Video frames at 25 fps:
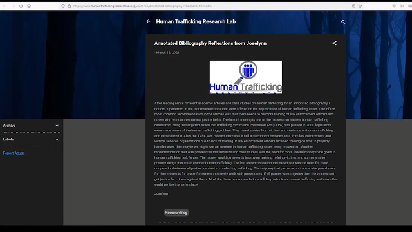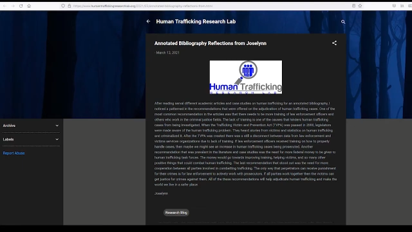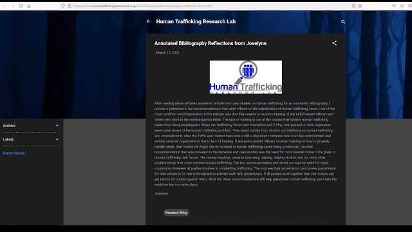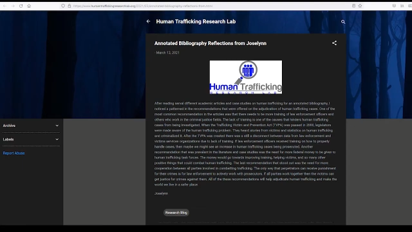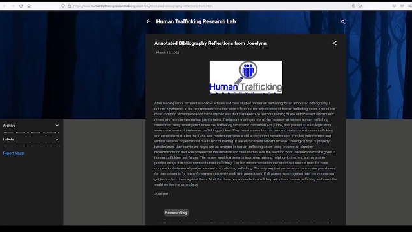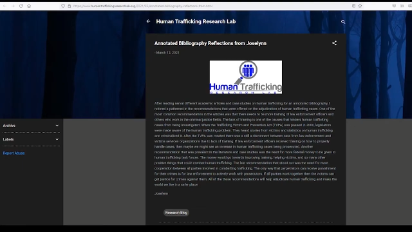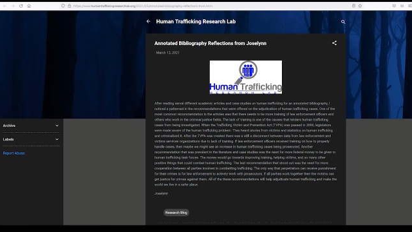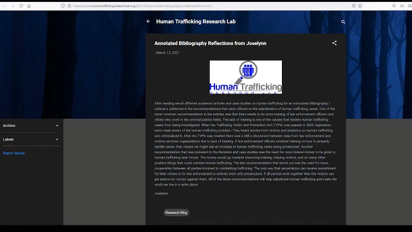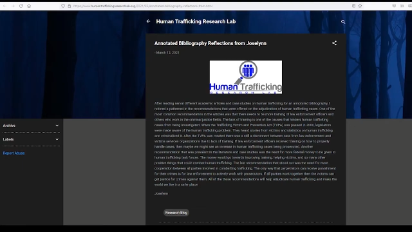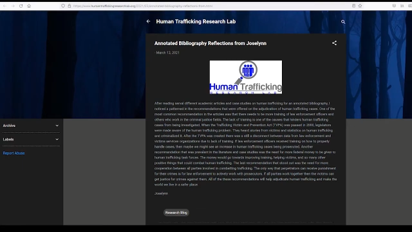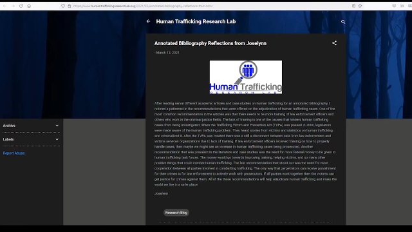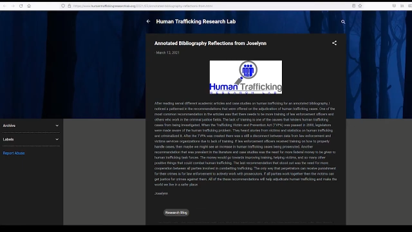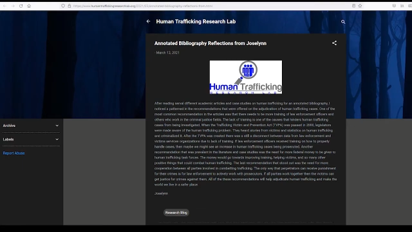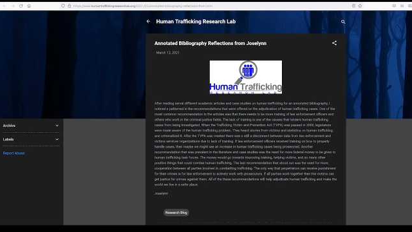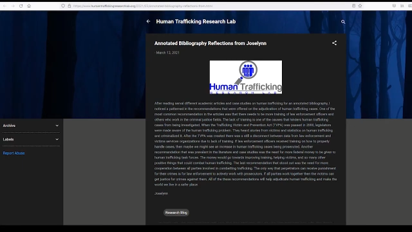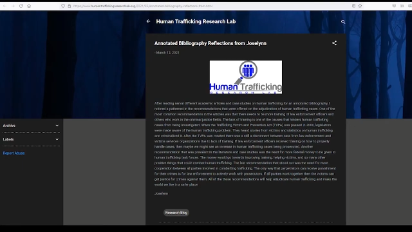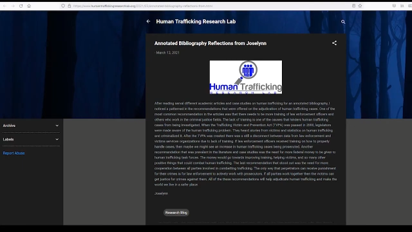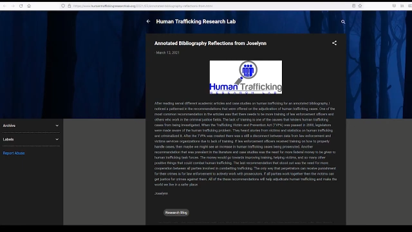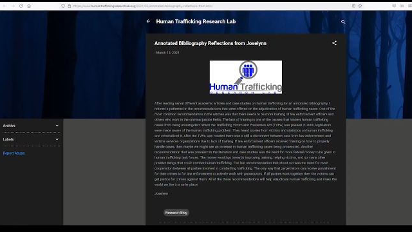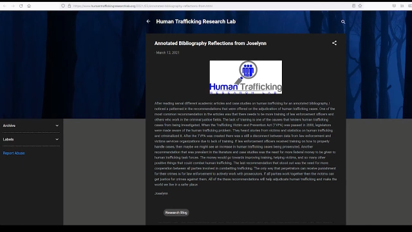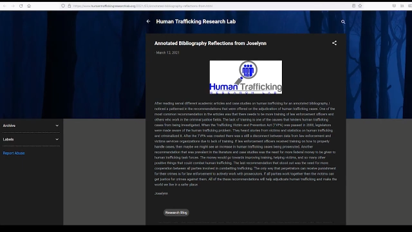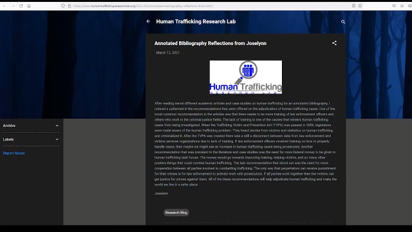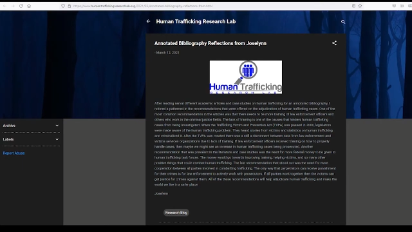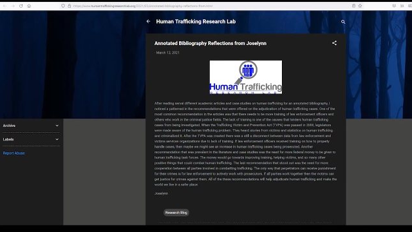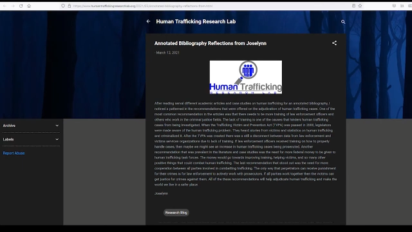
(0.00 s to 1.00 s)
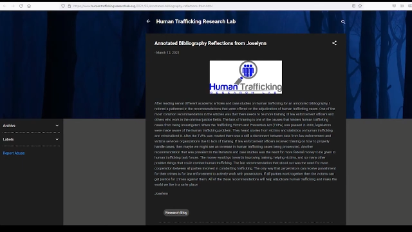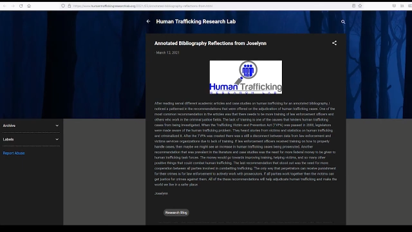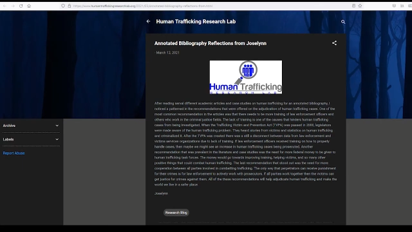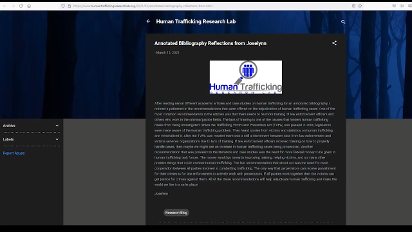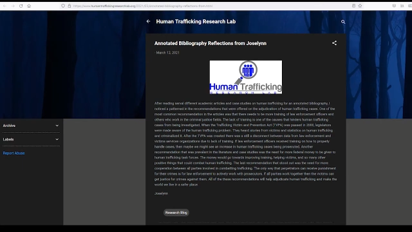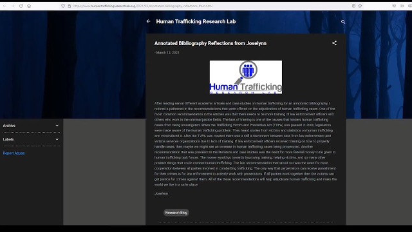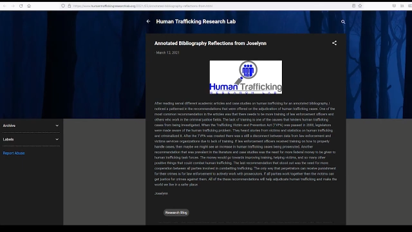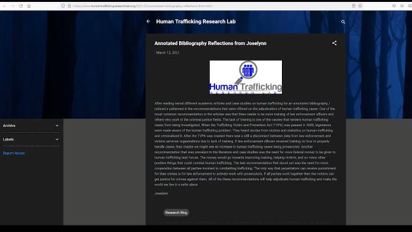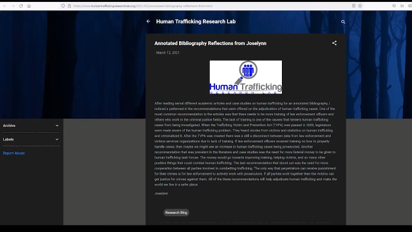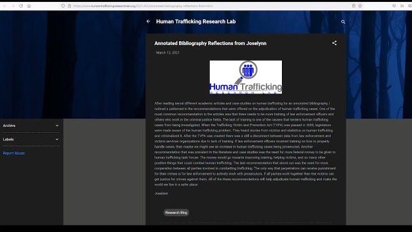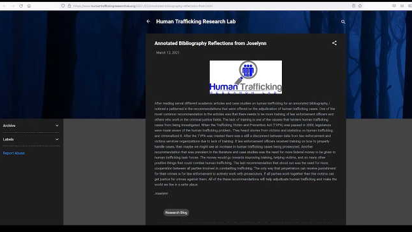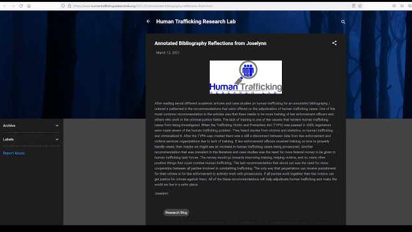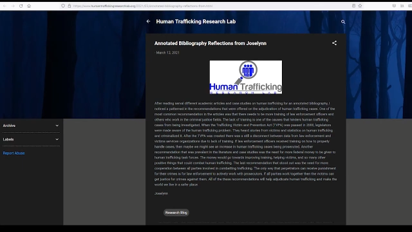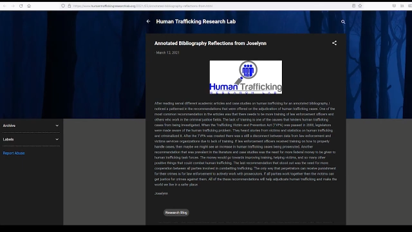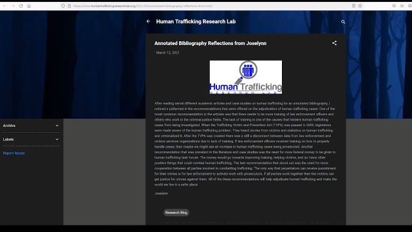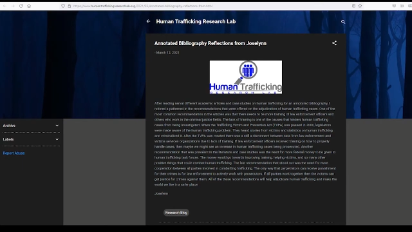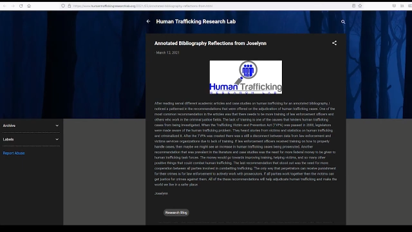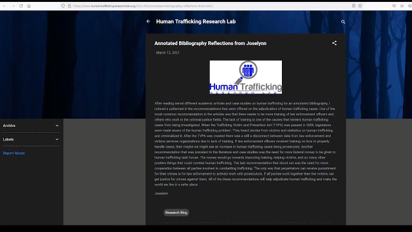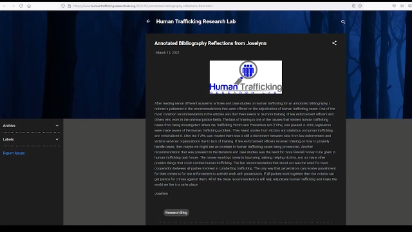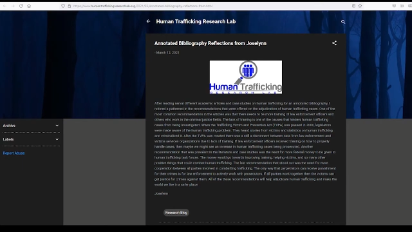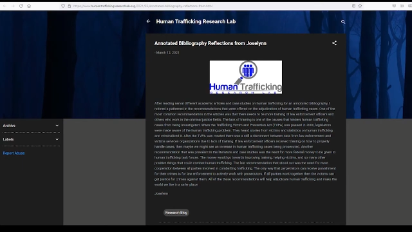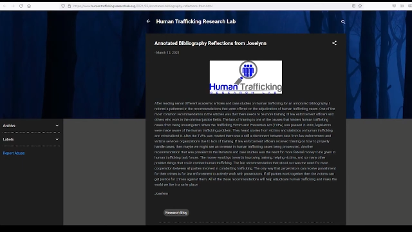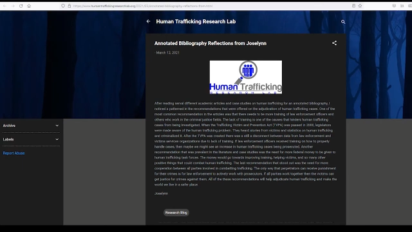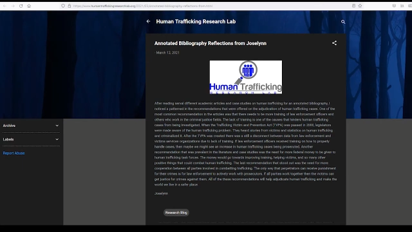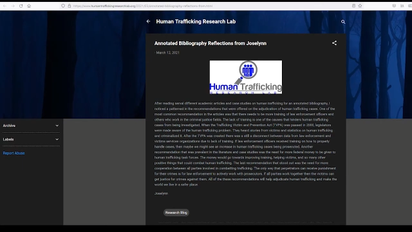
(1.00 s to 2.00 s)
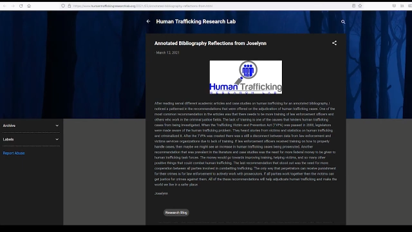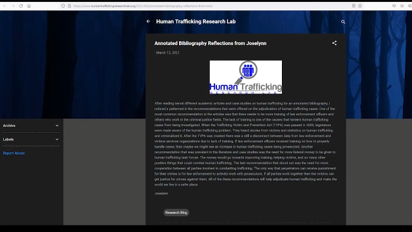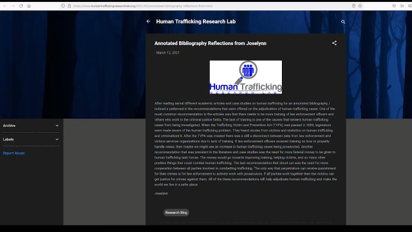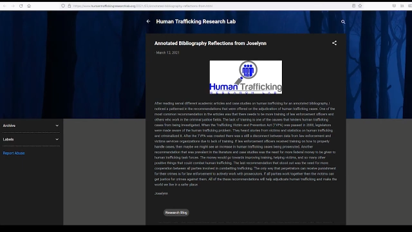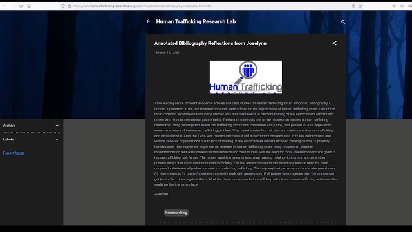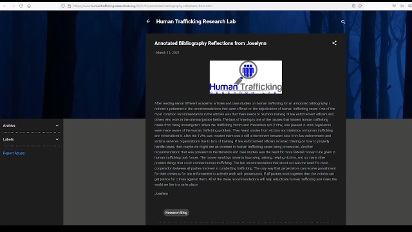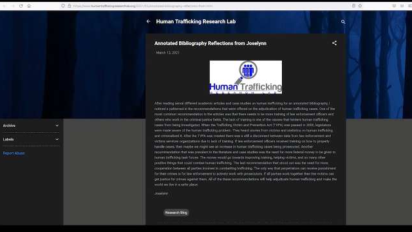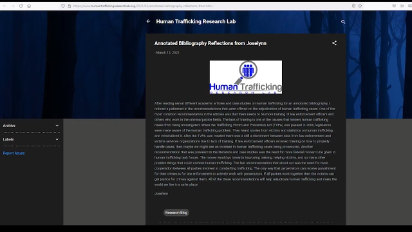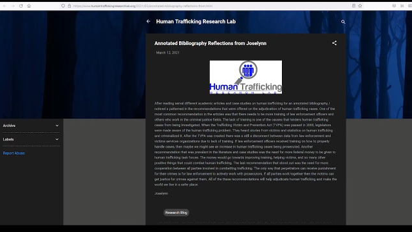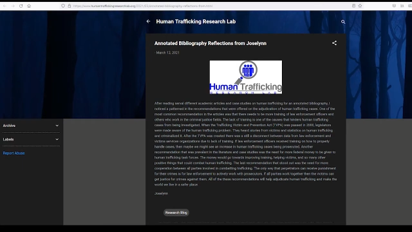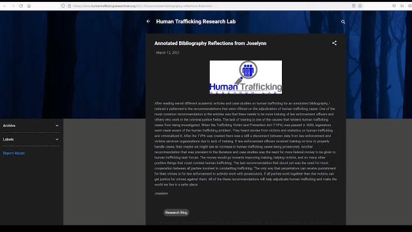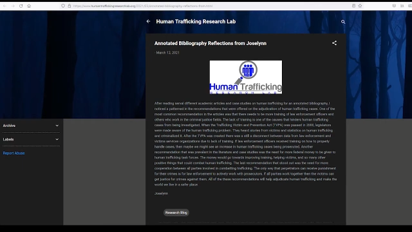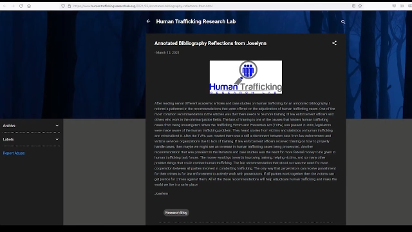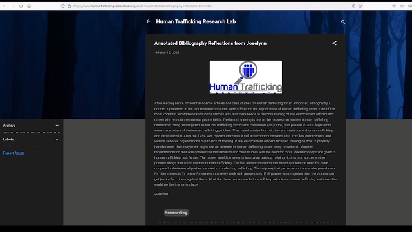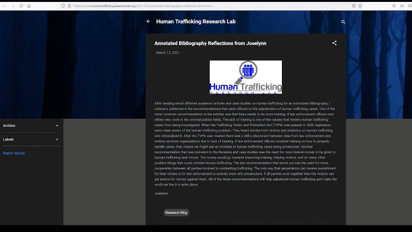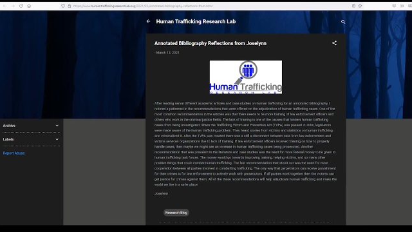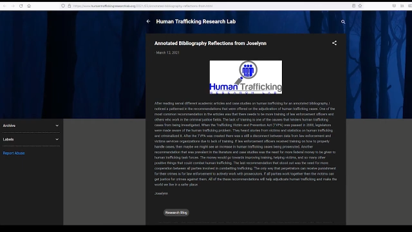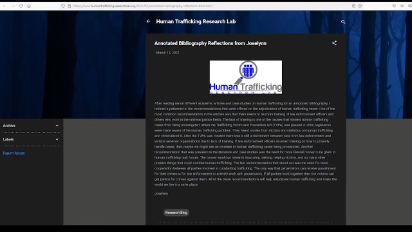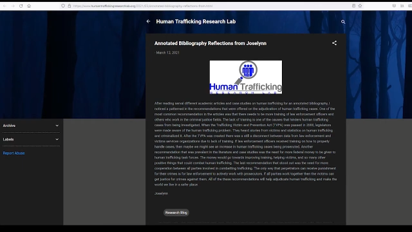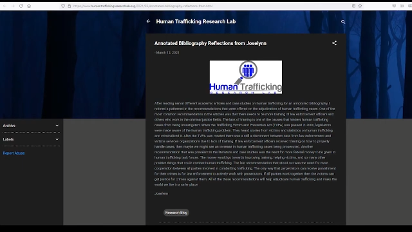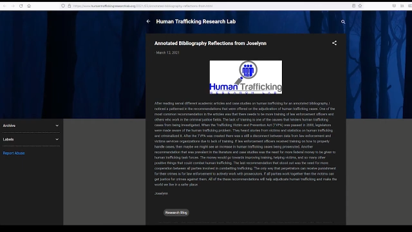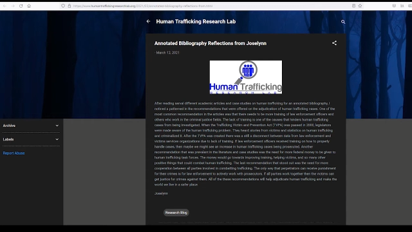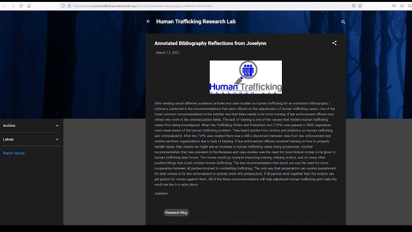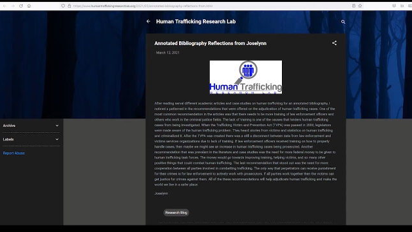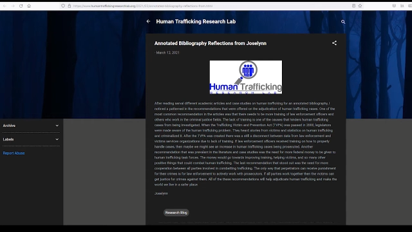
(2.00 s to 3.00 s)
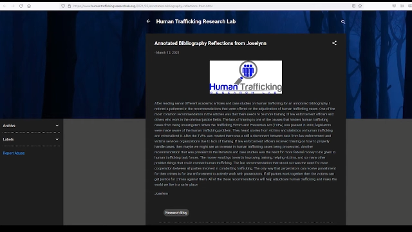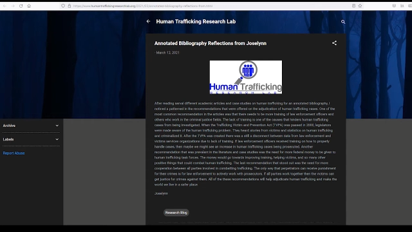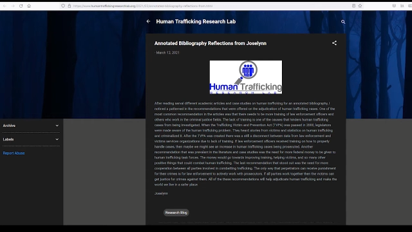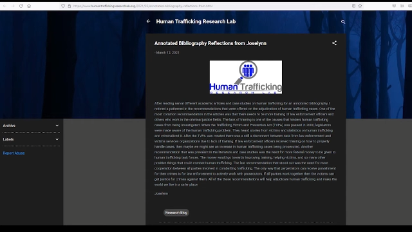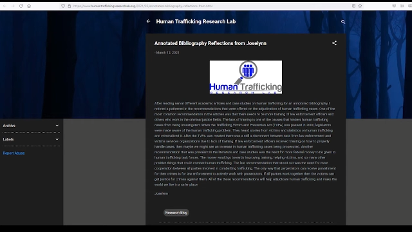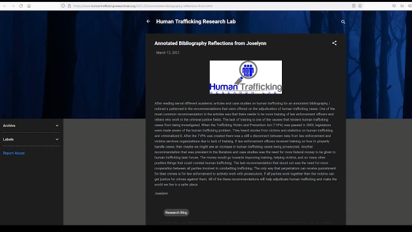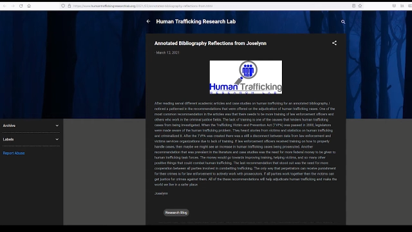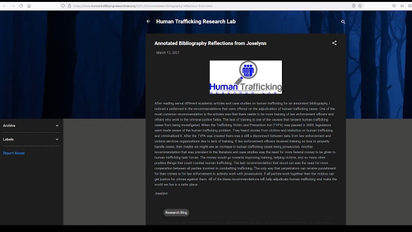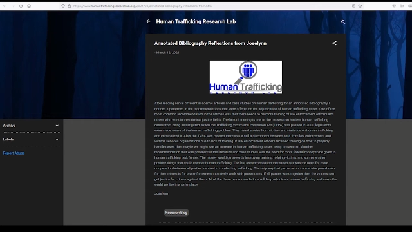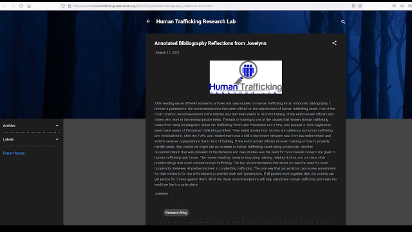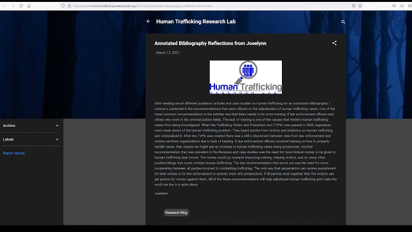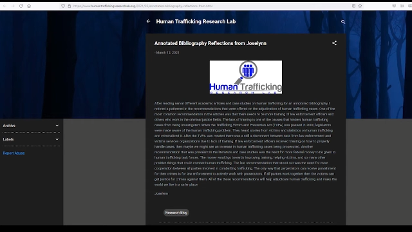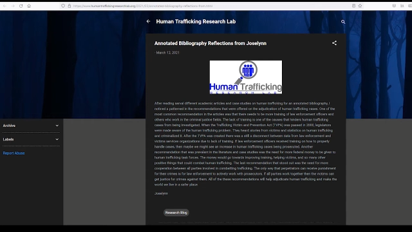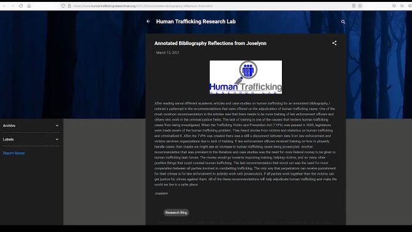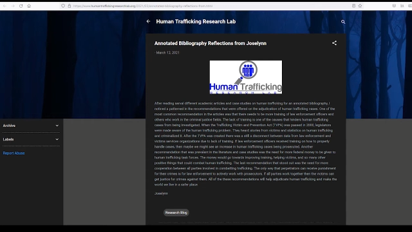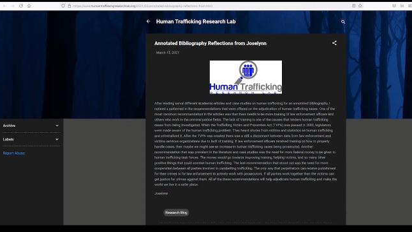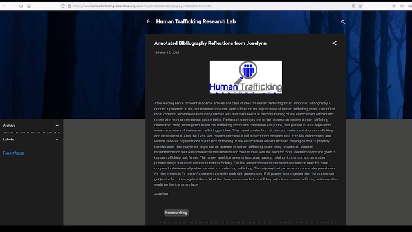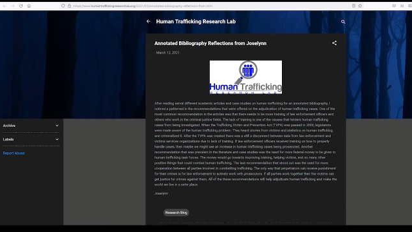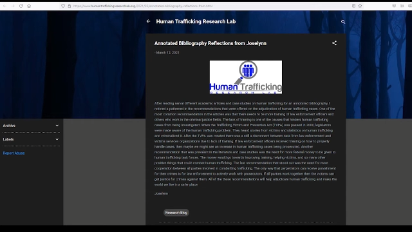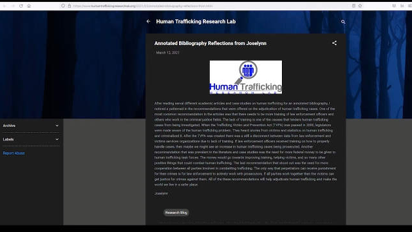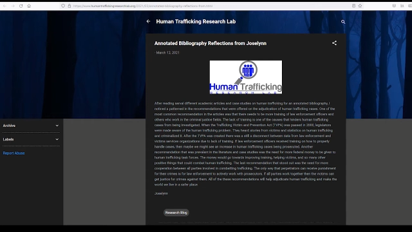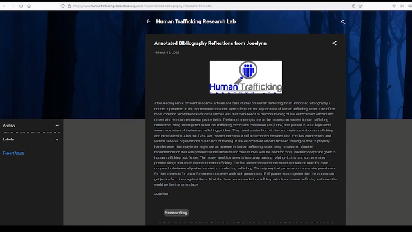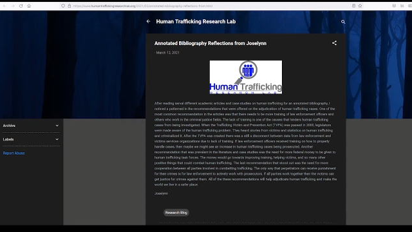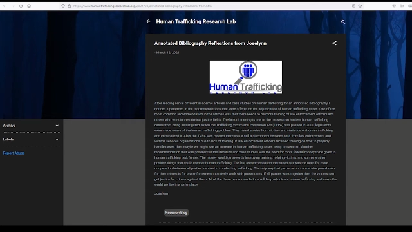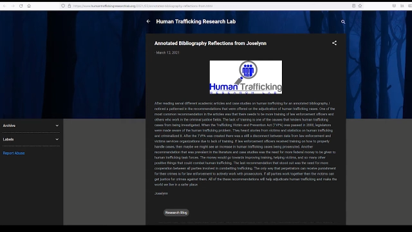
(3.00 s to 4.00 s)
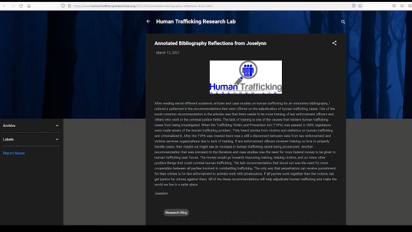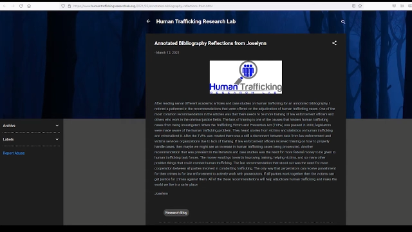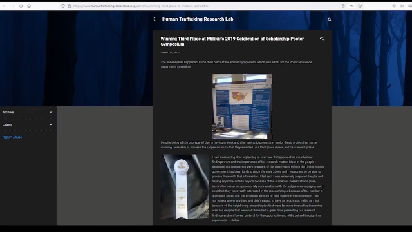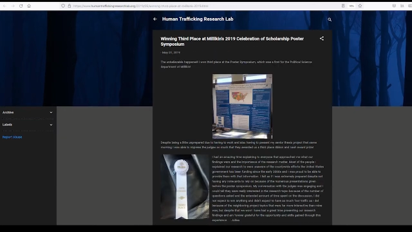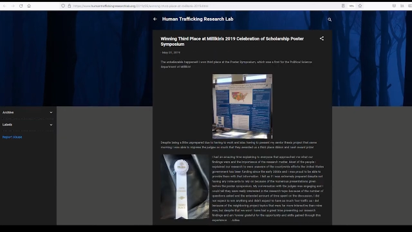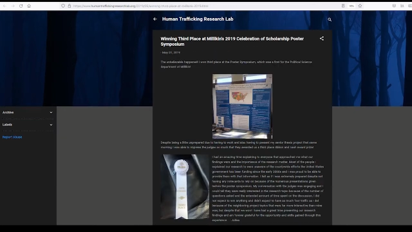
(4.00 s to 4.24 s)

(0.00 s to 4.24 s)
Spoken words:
No face is visible, so there are no lips to read.